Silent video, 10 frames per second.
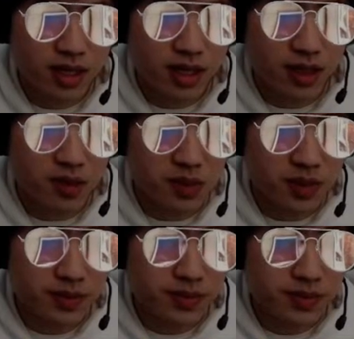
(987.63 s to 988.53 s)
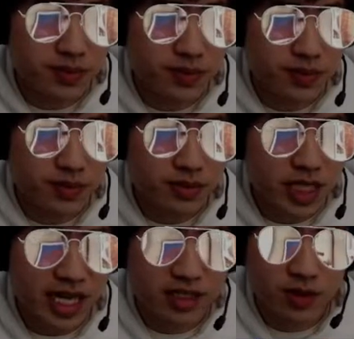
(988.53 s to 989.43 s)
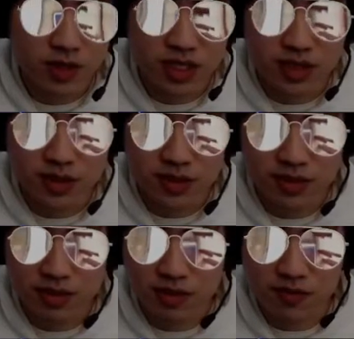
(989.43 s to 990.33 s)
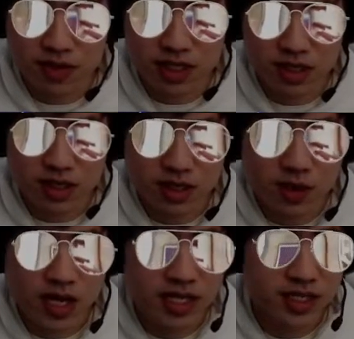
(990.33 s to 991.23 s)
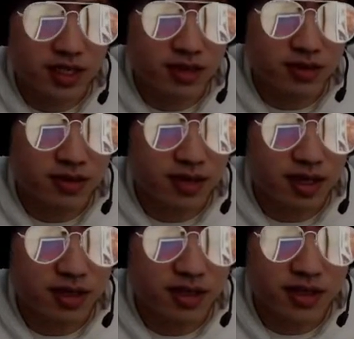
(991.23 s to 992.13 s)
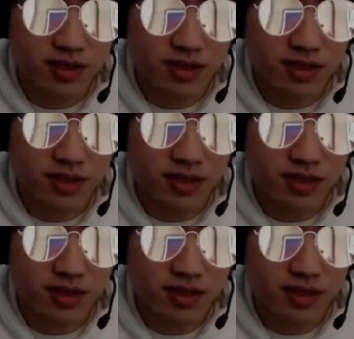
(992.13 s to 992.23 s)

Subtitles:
Um, and 20, those don't really. Oh, actually, the